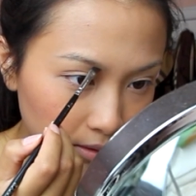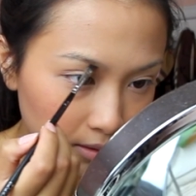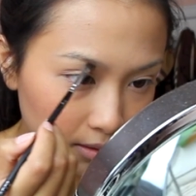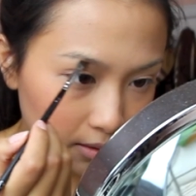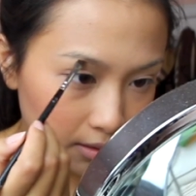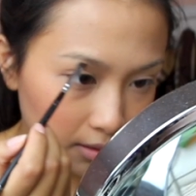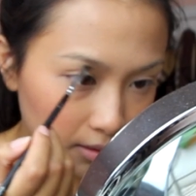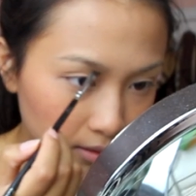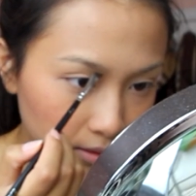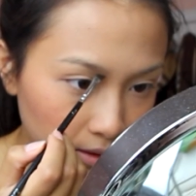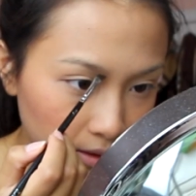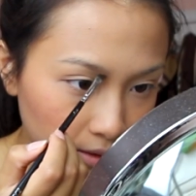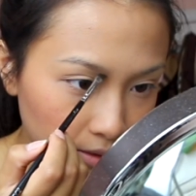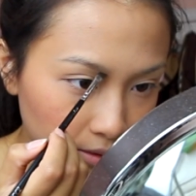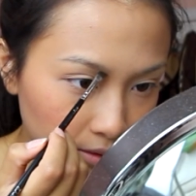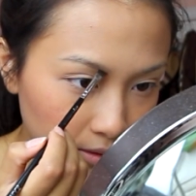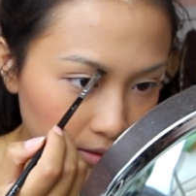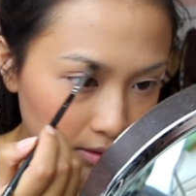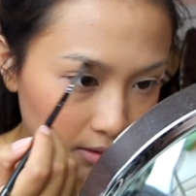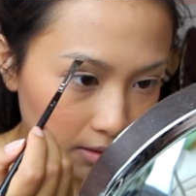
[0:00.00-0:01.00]
just, I
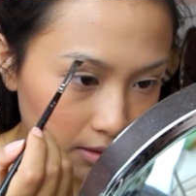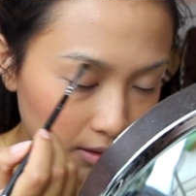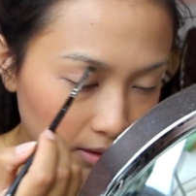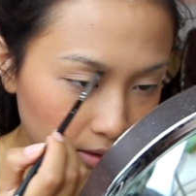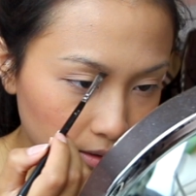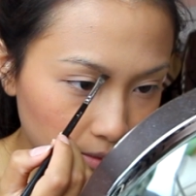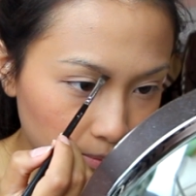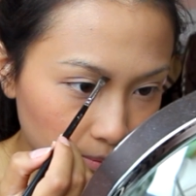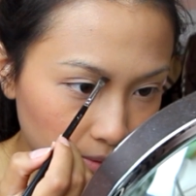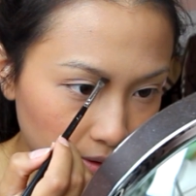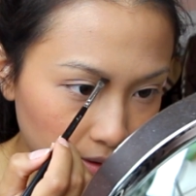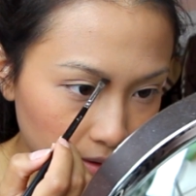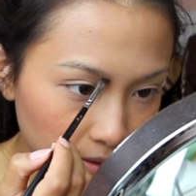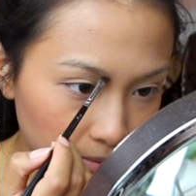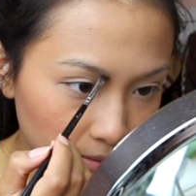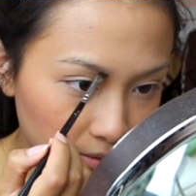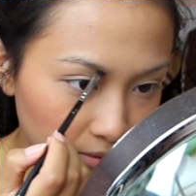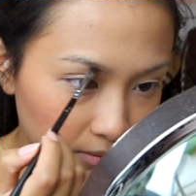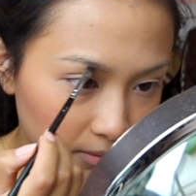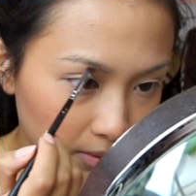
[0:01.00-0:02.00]
usually start at the
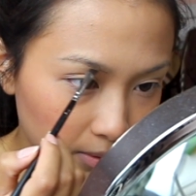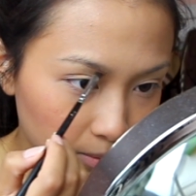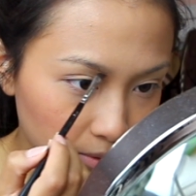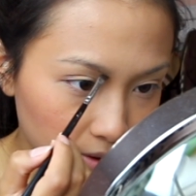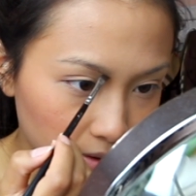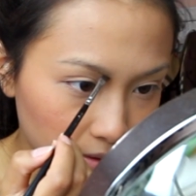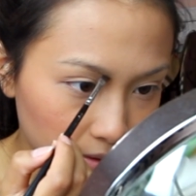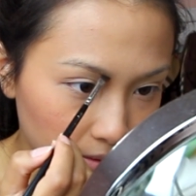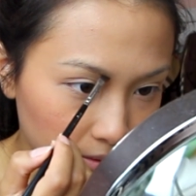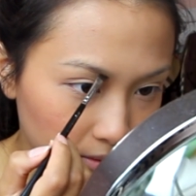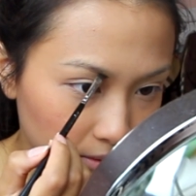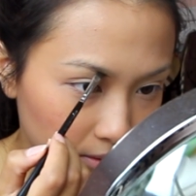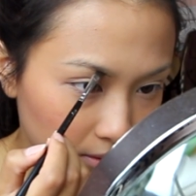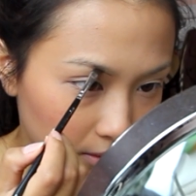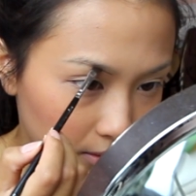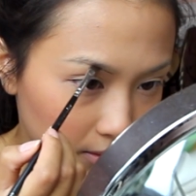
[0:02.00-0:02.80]
bottom of my brow